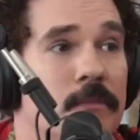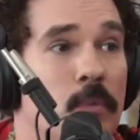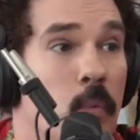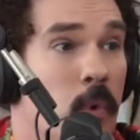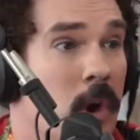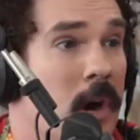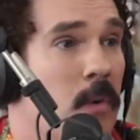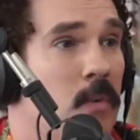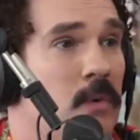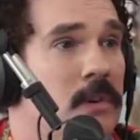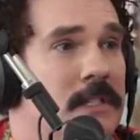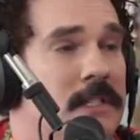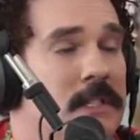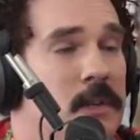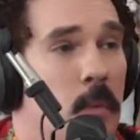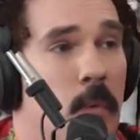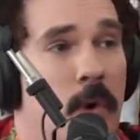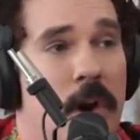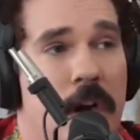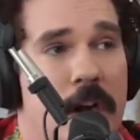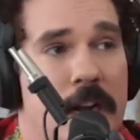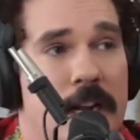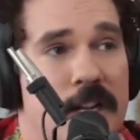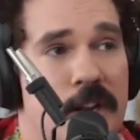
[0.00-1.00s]

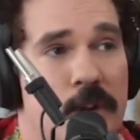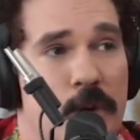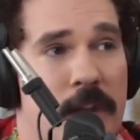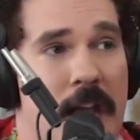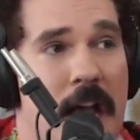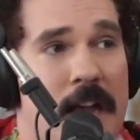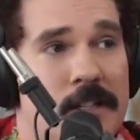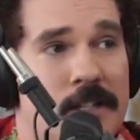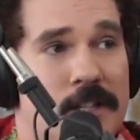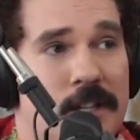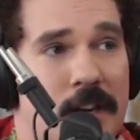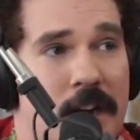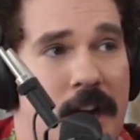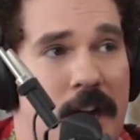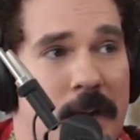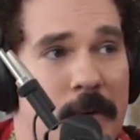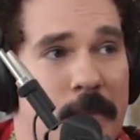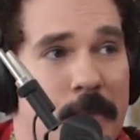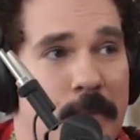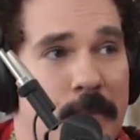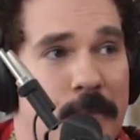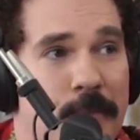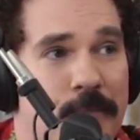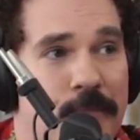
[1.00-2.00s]
What did he do yesterday?
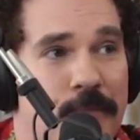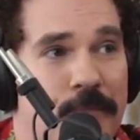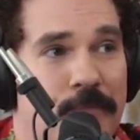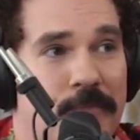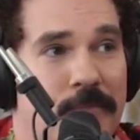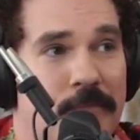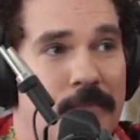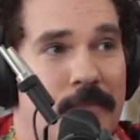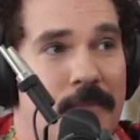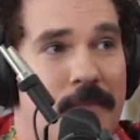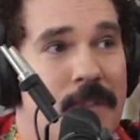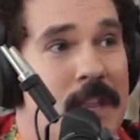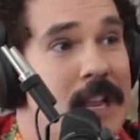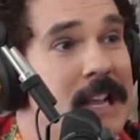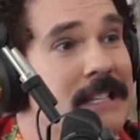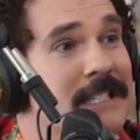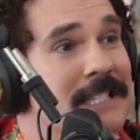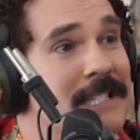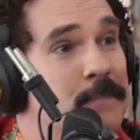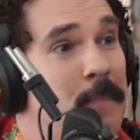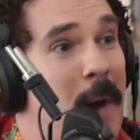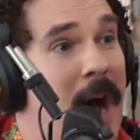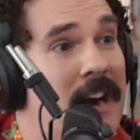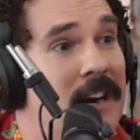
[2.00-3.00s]

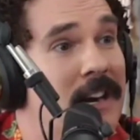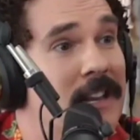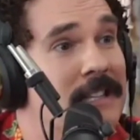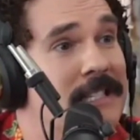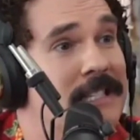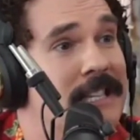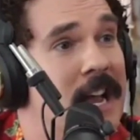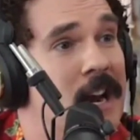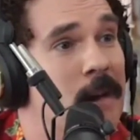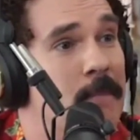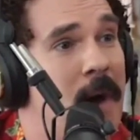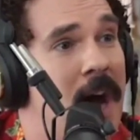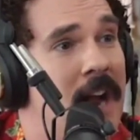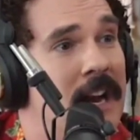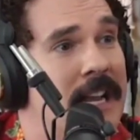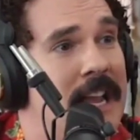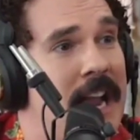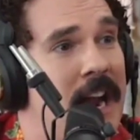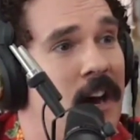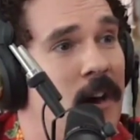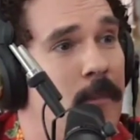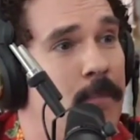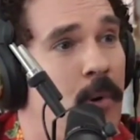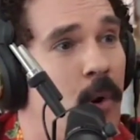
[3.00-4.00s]
Spotted at the Santa Monica
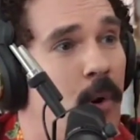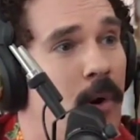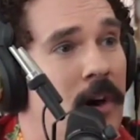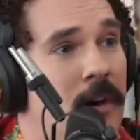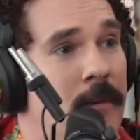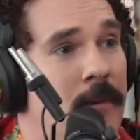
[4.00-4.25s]
airport.